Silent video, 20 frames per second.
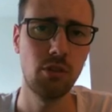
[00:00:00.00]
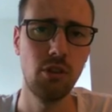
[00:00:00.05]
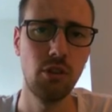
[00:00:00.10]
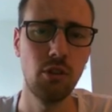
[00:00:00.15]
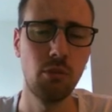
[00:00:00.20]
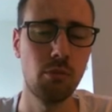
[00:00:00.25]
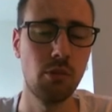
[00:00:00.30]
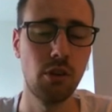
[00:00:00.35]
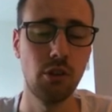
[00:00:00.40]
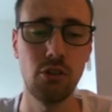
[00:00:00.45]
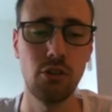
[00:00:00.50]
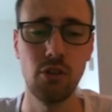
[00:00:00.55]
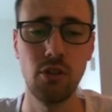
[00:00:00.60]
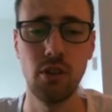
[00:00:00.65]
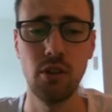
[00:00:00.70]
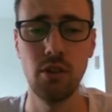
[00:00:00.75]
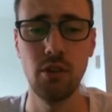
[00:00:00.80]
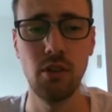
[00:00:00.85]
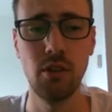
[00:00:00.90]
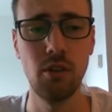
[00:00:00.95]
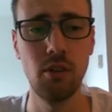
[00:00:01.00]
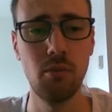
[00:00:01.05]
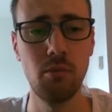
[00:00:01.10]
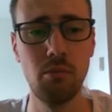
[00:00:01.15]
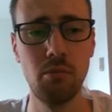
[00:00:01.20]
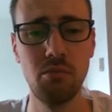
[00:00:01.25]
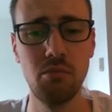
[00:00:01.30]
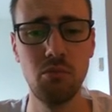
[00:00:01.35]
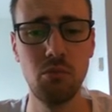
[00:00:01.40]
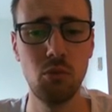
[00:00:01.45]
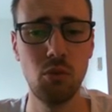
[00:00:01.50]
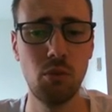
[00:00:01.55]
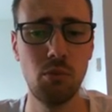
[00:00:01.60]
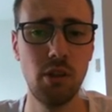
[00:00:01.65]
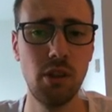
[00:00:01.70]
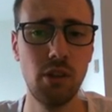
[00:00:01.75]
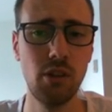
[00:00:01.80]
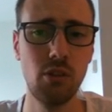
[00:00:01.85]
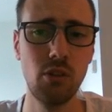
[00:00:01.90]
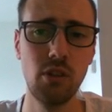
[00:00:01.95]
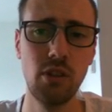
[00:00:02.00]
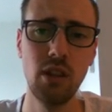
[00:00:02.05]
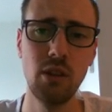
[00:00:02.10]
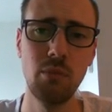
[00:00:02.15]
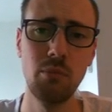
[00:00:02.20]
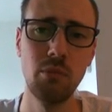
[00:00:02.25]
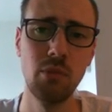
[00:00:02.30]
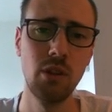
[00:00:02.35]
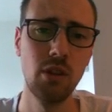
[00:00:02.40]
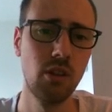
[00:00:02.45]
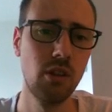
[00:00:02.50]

the pressure and well, played a good game.